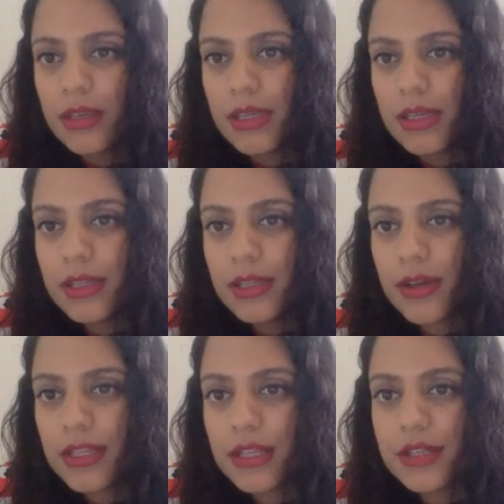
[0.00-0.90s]

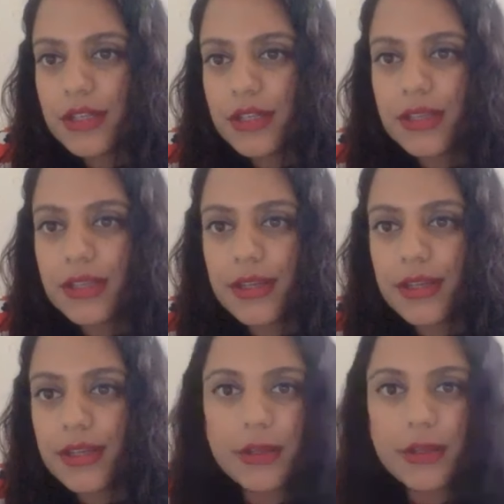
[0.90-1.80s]
insights into
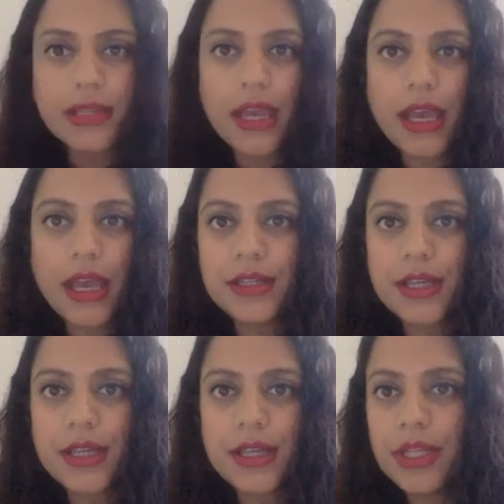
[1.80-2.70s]
labeling, and
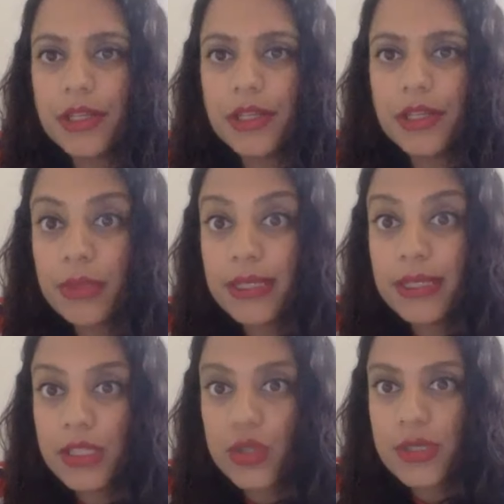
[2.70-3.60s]
Kirti, please
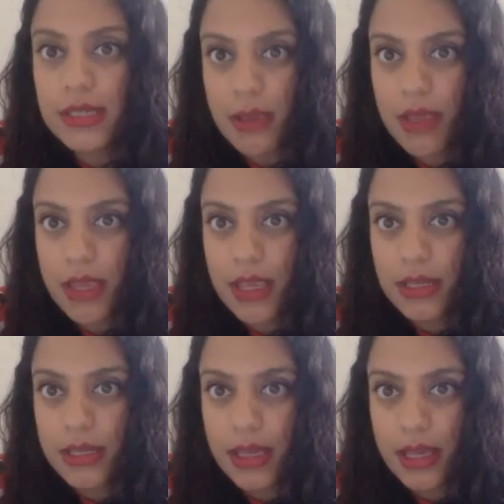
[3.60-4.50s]
do step
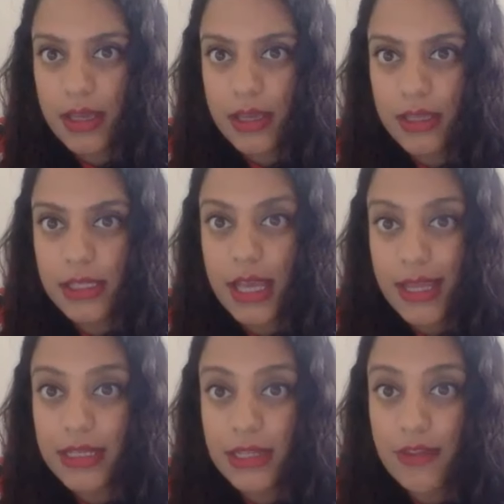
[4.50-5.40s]
in to
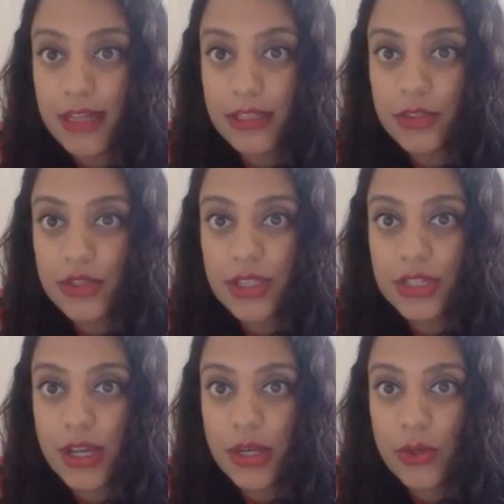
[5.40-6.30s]
add any value to the
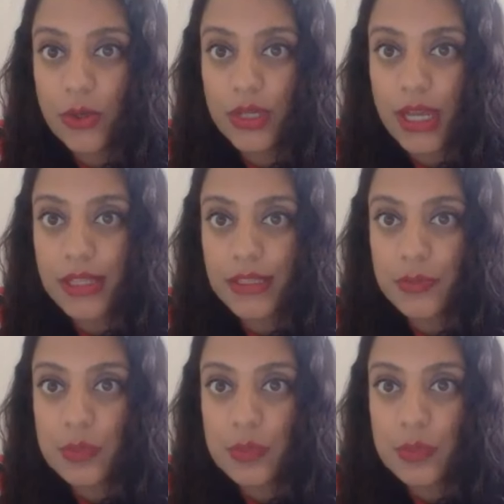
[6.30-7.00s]
dialogue as and